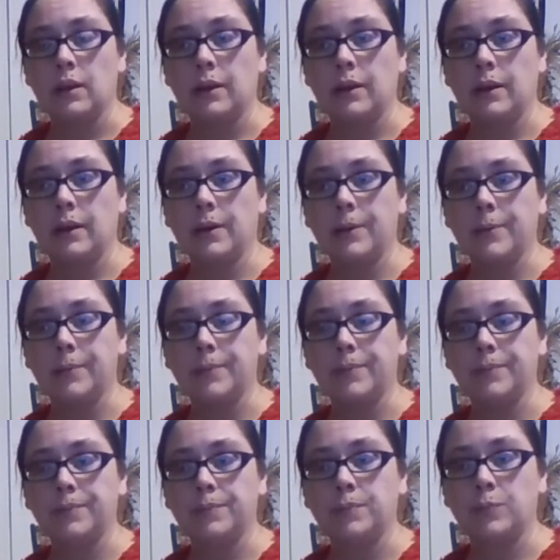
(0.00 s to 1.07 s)
Um,
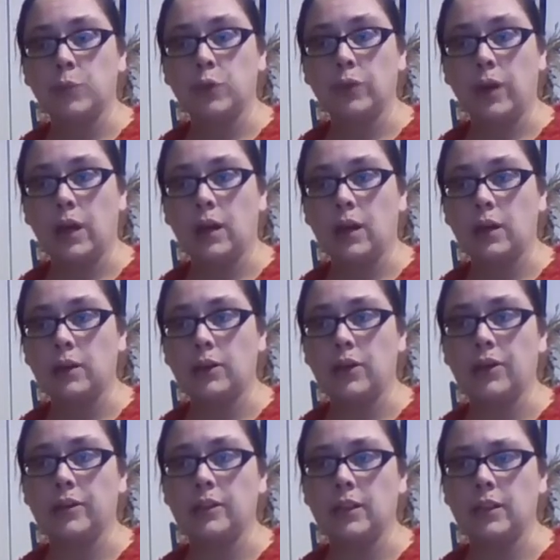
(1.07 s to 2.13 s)
Bruja,
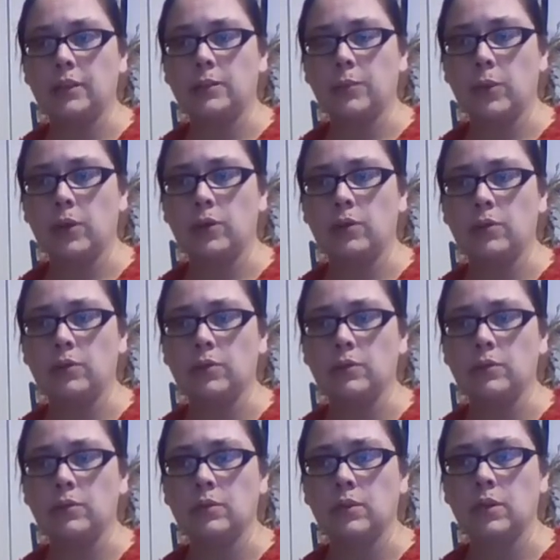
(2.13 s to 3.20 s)
Carandismo,
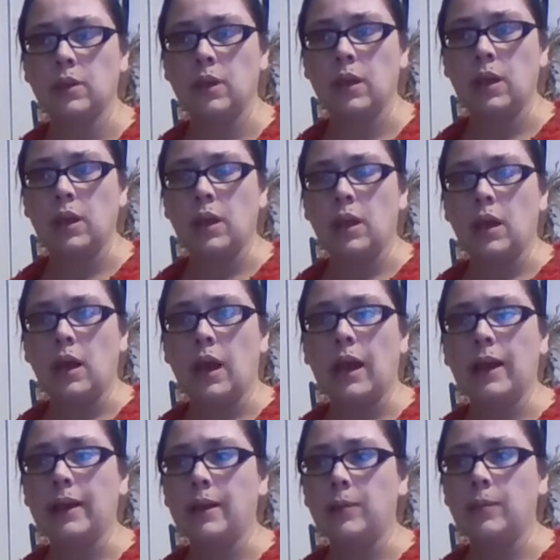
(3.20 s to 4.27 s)
I
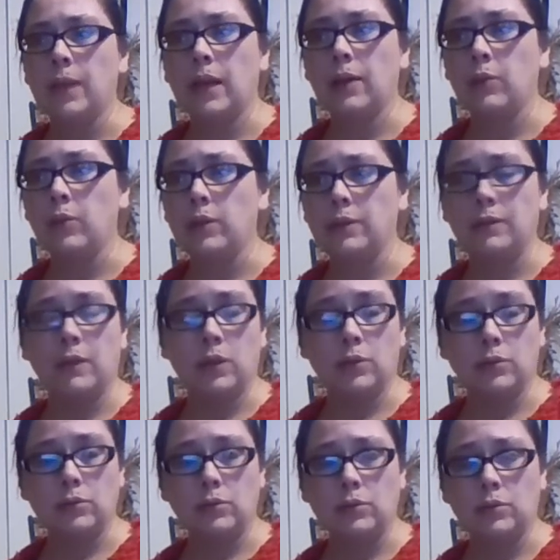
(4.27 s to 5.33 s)
am not one of
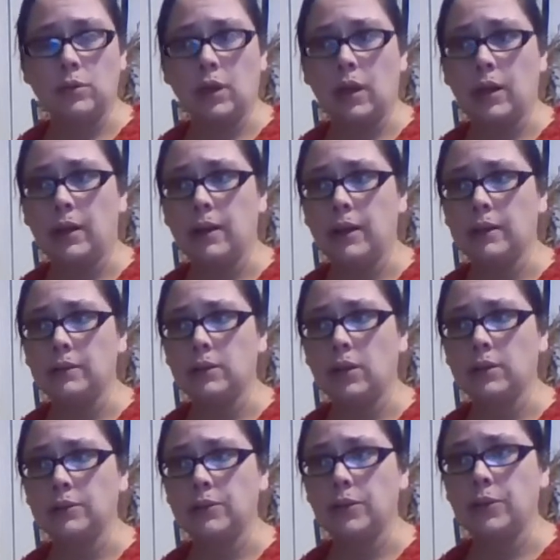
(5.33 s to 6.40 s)
those. It's
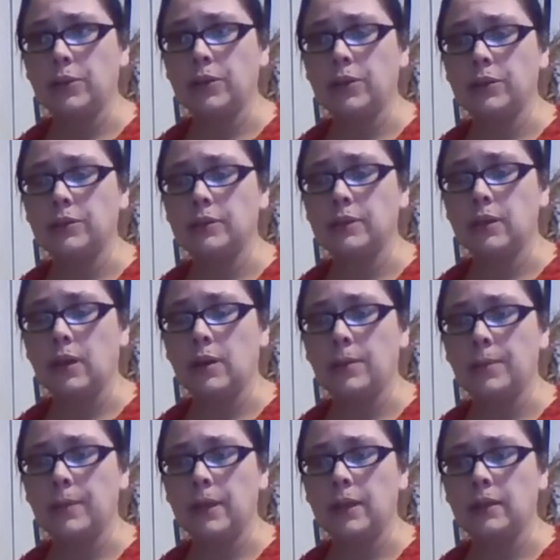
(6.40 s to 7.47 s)
also used
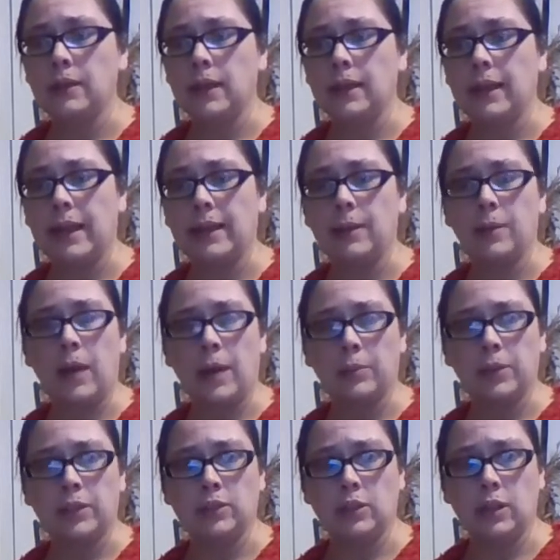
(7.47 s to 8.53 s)
in like
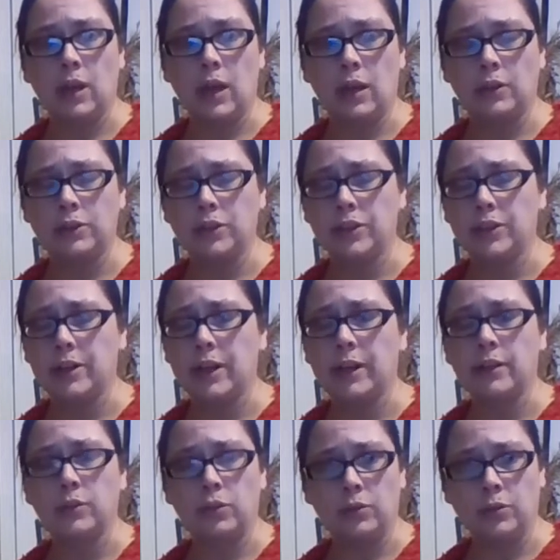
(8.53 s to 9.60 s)
Appalachian conjure and
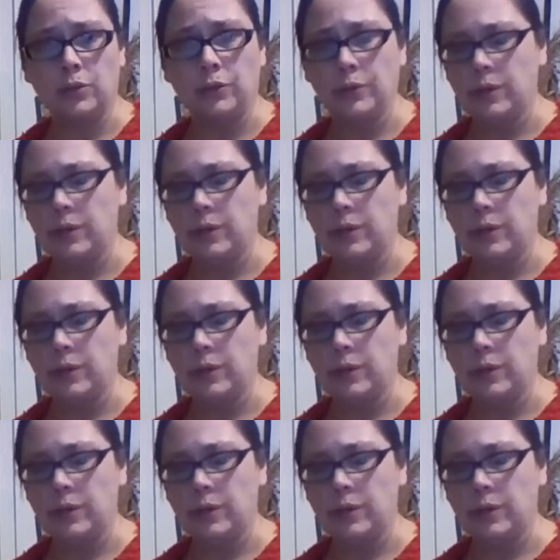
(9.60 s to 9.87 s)
hoodoo.